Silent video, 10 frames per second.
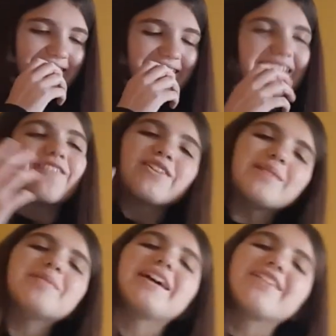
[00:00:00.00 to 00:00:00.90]
Yeah, Philip
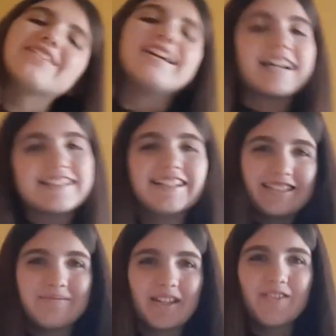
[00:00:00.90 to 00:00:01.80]
later attacked
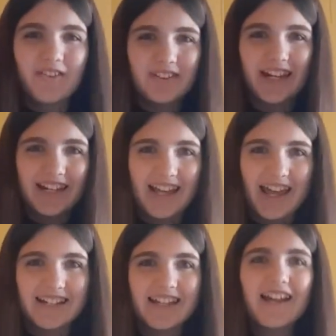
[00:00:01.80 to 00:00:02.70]
Elizabeth in
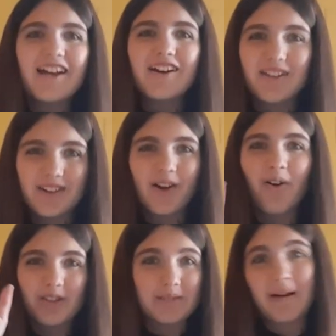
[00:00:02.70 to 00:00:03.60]
1588 in the whole
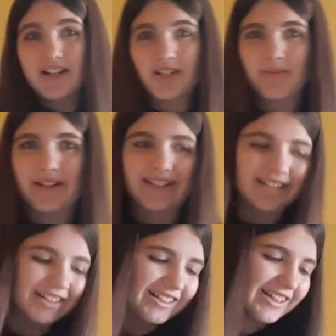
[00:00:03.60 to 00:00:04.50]
Spanish Armada,
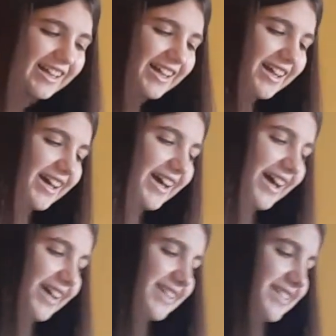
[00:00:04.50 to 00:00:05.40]

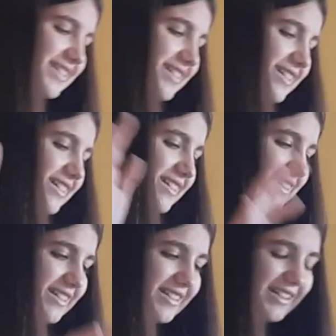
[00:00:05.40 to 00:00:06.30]
and
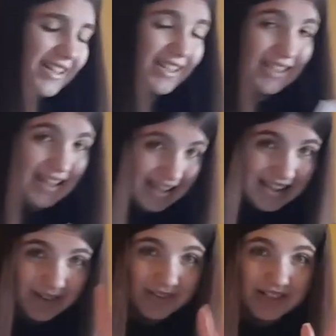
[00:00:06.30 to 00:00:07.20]
his
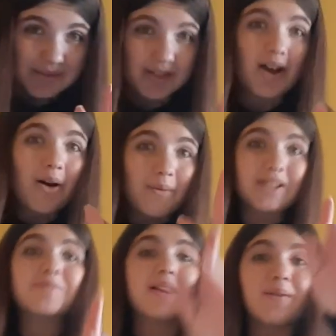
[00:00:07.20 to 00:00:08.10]
own ships, which
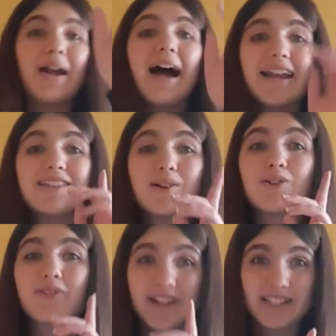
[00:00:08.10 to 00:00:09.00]
by the way had his own
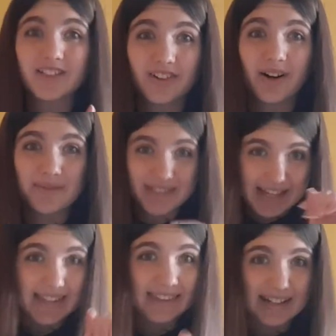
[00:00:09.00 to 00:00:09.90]
crest of arms
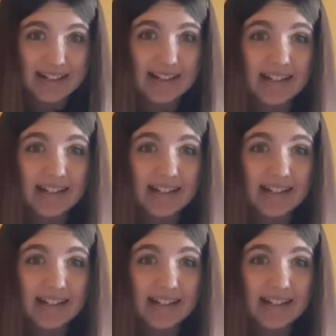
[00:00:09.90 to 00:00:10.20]
in there,